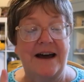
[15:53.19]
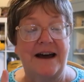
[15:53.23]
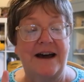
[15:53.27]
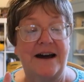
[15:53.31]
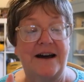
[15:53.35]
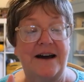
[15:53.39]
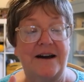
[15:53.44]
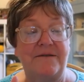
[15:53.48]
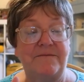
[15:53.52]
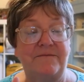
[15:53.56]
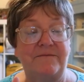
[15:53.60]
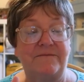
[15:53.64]

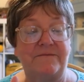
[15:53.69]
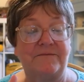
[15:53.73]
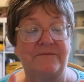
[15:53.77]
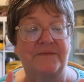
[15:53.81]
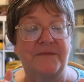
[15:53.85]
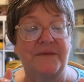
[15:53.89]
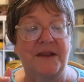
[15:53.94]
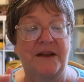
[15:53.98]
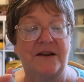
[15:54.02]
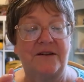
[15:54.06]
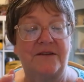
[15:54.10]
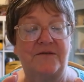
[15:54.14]
Um,
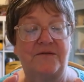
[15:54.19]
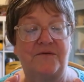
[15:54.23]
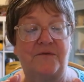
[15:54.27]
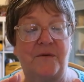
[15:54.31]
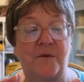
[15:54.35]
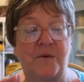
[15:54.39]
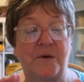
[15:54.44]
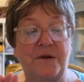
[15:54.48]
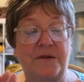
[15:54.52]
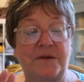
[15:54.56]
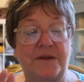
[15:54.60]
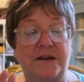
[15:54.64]

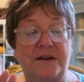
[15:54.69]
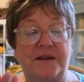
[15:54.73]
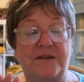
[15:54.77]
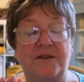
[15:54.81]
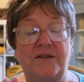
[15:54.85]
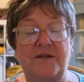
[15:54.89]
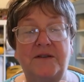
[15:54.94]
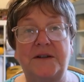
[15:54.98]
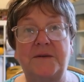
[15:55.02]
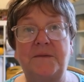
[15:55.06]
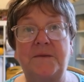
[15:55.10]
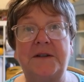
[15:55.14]
for the
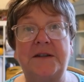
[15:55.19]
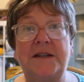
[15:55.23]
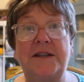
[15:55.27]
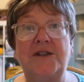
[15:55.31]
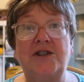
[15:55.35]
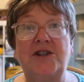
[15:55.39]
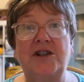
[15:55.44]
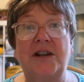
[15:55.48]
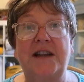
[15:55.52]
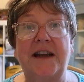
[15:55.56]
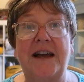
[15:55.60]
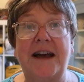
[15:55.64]
Christmas
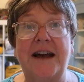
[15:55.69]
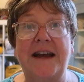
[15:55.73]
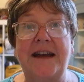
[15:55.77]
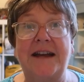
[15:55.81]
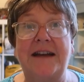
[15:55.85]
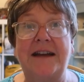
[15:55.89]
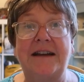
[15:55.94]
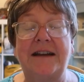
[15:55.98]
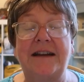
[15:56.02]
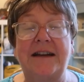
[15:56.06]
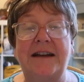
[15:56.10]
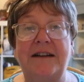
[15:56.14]
in
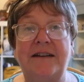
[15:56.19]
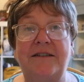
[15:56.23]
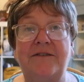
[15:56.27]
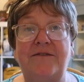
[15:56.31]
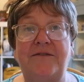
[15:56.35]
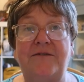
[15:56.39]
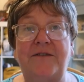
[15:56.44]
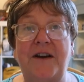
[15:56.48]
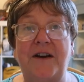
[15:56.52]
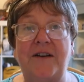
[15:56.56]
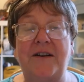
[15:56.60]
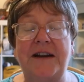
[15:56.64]
July
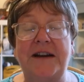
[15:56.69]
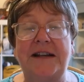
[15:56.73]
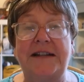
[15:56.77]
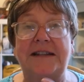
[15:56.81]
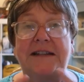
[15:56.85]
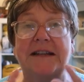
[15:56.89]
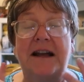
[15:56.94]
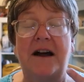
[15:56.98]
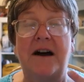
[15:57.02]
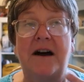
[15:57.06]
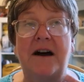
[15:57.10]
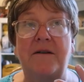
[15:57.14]

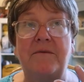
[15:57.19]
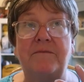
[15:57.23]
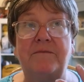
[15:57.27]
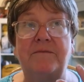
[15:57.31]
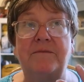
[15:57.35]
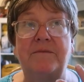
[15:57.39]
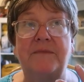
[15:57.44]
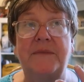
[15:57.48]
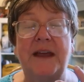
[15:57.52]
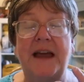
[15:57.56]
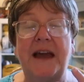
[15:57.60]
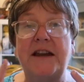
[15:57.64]
Fairies
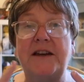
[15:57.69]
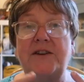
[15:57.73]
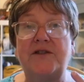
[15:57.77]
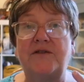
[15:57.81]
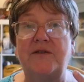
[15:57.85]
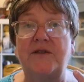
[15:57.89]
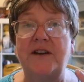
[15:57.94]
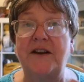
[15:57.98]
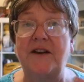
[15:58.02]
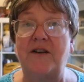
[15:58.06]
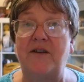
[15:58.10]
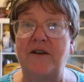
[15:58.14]
um,
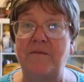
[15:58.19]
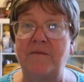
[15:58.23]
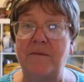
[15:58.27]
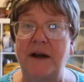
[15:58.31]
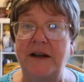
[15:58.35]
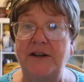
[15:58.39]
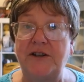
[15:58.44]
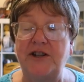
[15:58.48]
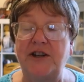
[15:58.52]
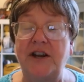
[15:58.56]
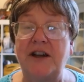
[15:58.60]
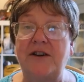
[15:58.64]
entry on
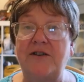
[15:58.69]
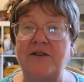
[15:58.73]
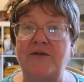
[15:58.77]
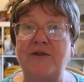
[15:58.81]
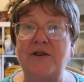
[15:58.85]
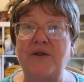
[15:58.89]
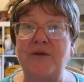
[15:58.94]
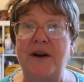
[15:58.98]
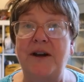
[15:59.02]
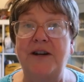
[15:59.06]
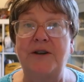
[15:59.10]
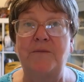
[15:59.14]
my channel,
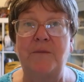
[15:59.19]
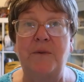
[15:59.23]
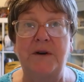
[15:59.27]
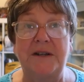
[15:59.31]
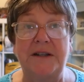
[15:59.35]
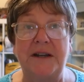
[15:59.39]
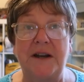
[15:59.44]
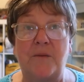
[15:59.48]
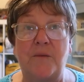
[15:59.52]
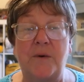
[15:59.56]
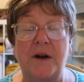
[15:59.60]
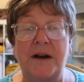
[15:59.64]
you had to
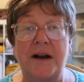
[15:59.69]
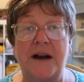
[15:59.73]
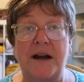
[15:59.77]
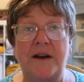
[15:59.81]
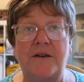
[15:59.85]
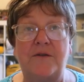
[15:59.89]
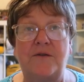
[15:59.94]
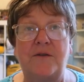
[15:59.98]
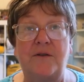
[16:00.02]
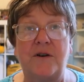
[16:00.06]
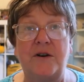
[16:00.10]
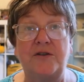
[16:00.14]
put down what
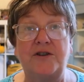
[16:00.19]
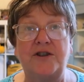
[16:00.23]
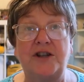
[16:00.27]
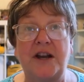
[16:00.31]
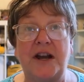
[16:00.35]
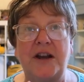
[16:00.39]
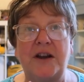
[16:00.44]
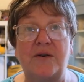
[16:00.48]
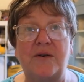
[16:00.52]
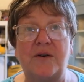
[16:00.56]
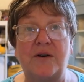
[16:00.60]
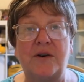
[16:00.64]
kind of
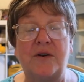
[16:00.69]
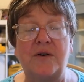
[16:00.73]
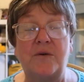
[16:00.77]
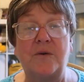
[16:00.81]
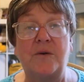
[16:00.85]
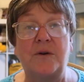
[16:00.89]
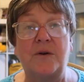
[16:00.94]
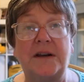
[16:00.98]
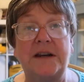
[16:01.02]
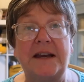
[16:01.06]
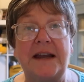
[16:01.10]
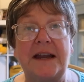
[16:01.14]
crochet hook
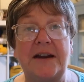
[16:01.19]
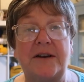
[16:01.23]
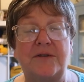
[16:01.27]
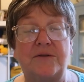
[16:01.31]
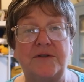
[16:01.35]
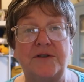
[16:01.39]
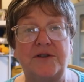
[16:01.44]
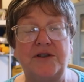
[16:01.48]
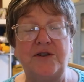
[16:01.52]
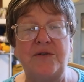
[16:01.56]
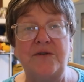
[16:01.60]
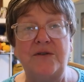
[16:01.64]

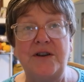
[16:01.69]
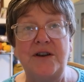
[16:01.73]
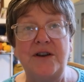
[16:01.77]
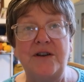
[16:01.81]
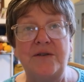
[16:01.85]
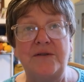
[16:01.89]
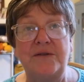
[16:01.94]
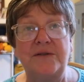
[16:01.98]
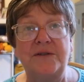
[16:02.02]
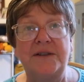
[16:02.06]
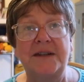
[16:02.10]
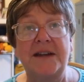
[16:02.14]
needles you
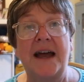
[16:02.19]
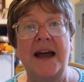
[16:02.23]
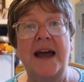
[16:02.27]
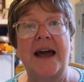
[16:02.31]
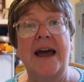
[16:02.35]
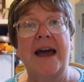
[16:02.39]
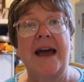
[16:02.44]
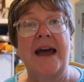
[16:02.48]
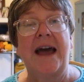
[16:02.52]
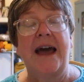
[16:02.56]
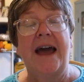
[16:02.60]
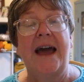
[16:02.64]
use.
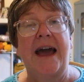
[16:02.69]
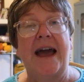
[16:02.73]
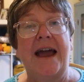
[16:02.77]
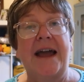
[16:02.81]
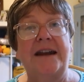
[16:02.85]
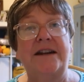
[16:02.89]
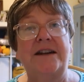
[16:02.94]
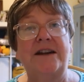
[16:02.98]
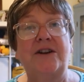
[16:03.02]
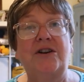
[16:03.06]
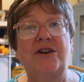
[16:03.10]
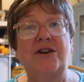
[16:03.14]

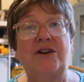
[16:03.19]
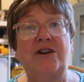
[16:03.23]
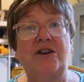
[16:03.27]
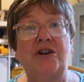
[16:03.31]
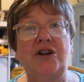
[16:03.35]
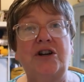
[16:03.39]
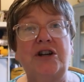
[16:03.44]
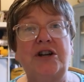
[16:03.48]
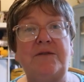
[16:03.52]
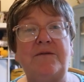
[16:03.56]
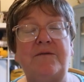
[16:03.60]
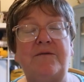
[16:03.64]
And a
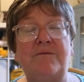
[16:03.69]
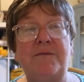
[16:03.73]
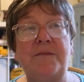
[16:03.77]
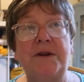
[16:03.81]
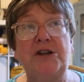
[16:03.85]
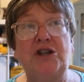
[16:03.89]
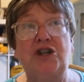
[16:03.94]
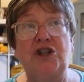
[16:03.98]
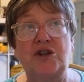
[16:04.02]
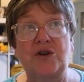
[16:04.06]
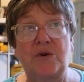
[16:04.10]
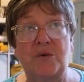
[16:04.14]
good
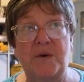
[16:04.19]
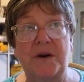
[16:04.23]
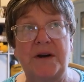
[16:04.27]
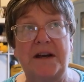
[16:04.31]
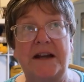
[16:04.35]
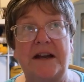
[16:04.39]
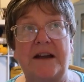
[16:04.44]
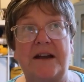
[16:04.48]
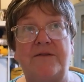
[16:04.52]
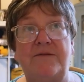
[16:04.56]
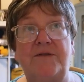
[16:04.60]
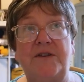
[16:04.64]

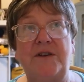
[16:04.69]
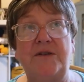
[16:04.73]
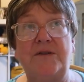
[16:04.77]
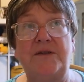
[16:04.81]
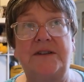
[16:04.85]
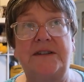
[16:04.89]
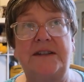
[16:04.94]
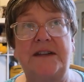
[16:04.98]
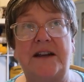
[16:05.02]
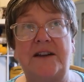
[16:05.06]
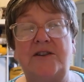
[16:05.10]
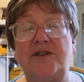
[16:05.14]
majority of you
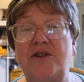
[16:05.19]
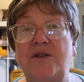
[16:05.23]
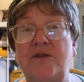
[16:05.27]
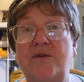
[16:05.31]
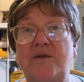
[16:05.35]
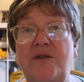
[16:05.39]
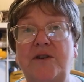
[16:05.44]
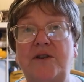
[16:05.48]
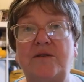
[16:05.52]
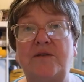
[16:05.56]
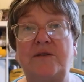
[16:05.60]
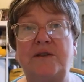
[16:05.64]
said you
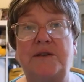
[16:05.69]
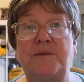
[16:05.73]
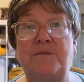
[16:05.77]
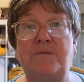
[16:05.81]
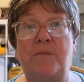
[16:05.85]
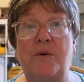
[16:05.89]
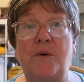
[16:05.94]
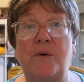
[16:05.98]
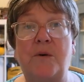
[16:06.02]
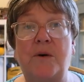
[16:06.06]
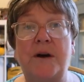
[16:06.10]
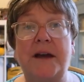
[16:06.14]

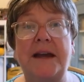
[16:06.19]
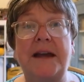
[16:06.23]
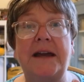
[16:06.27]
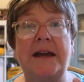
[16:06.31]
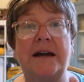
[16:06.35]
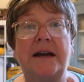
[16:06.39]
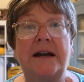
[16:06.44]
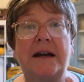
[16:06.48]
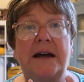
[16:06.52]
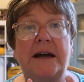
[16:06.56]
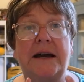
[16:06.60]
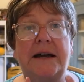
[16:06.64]
used Boye,
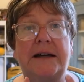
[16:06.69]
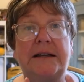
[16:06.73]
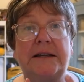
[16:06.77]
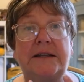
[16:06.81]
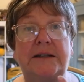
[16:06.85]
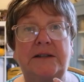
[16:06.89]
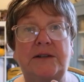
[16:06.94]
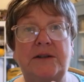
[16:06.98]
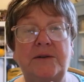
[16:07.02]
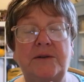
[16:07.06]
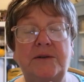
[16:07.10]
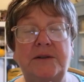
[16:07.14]

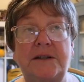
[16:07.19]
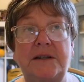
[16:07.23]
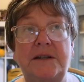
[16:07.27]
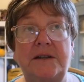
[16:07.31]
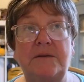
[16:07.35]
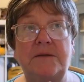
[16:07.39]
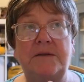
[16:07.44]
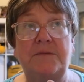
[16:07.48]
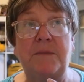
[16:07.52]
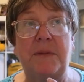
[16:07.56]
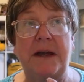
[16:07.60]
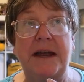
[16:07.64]

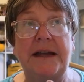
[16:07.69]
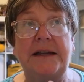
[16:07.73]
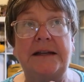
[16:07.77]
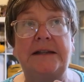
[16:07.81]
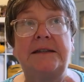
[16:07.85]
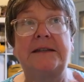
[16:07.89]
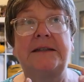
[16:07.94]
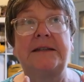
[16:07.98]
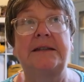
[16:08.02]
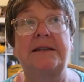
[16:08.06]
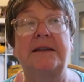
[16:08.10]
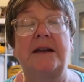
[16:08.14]
Susan
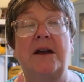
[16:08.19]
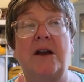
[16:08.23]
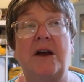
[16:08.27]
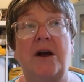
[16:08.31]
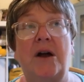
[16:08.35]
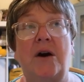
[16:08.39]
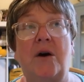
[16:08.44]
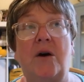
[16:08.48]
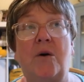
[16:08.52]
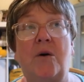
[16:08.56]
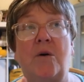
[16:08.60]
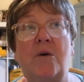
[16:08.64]
Bates,
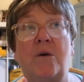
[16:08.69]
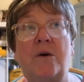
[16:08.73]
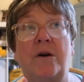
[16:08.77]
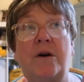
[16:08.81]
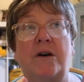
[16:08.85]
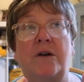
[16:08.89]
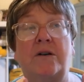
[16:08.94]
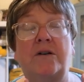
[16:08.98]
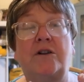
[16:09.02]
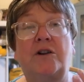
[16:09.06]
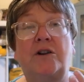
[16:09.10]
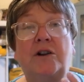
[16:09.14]

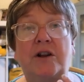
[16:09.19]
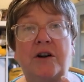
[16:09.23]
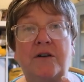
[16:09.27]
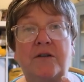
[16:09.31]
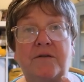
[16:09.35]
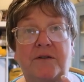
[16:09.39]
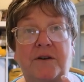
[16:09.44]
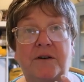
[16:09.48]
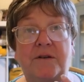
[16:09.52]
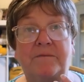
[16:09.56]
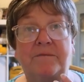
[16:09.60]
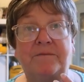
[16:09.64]
or
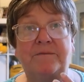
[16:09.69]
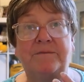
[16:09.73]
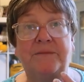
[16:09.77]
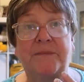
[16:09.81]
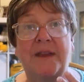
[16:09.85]
Clover.